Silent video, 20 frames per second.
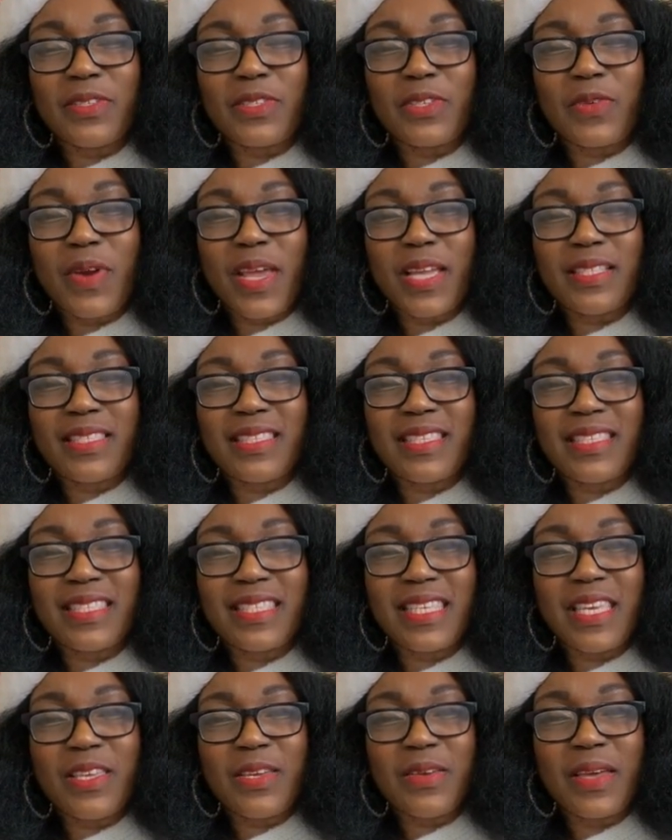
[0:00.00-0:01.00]
It's great to
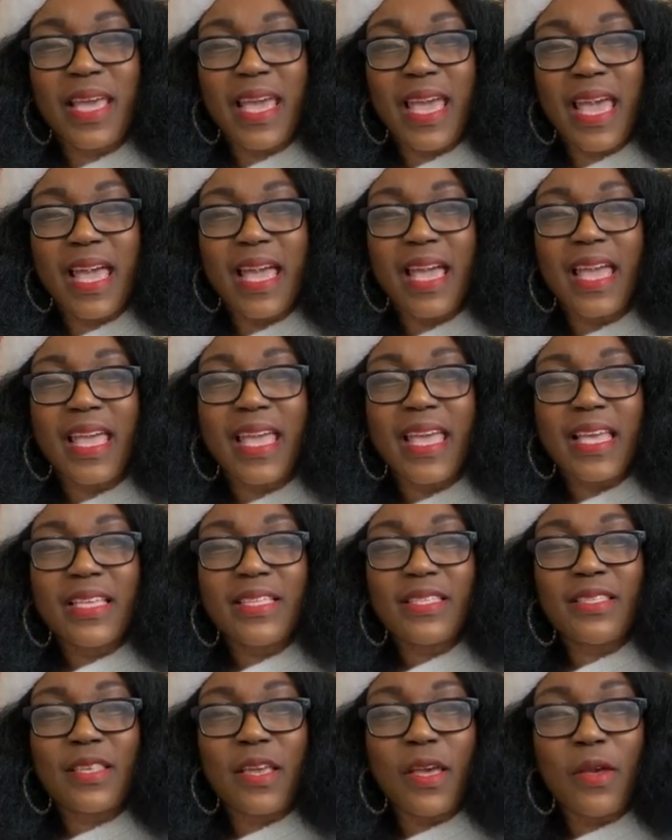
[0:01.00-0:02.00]
see you here.
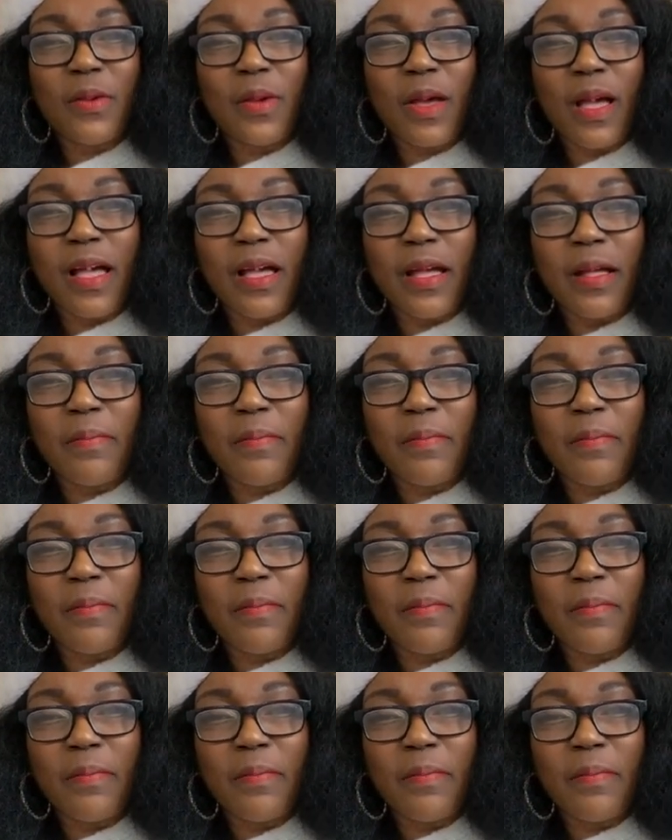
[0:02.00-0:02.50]
So